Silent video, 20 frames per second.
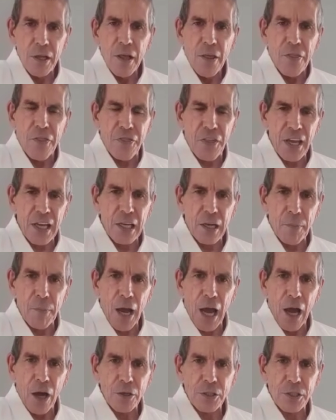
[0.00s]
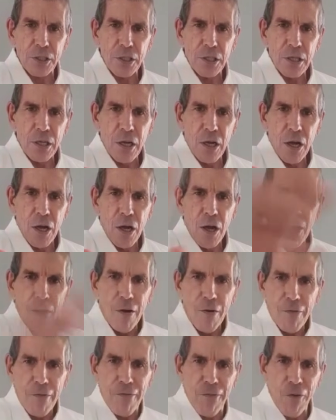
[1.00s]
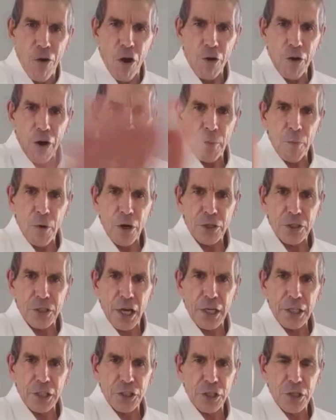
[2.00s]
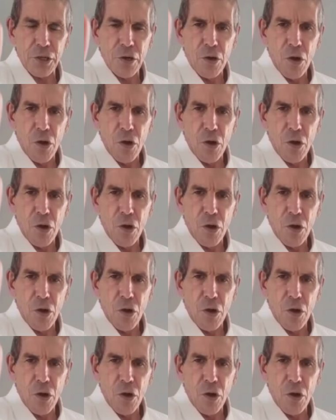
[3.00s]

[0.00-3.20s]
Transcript: think about forearm rotation.